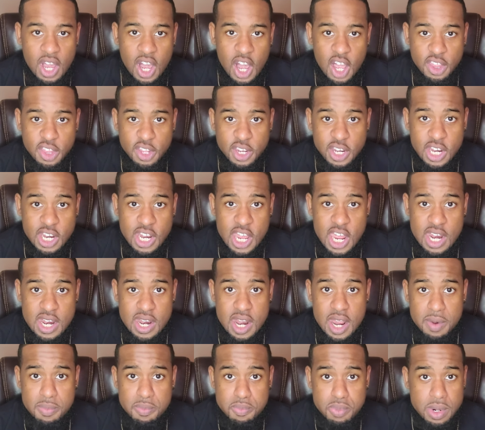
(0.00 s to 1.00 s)
Other than
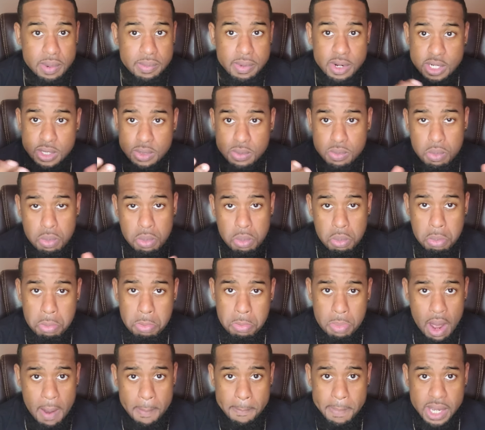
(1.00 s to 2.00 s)
that, that's pretty much
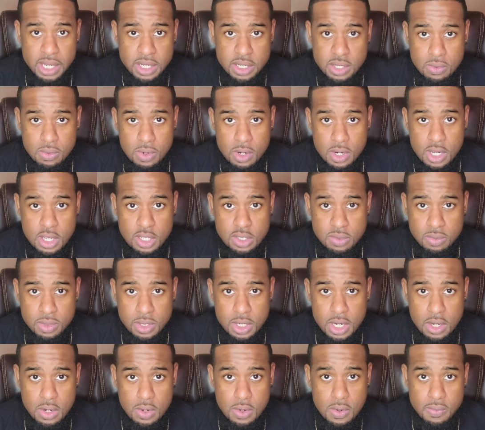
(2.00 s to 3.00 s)
my basic workouts,
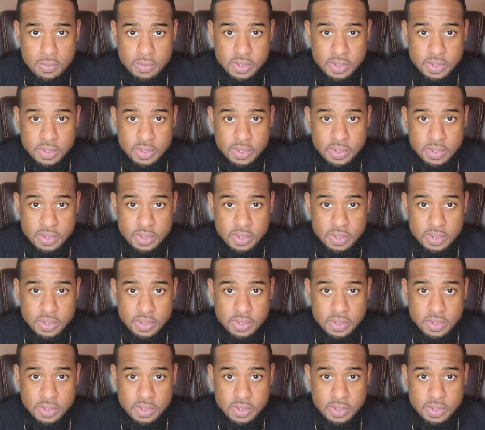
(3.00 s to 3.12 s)
what I do.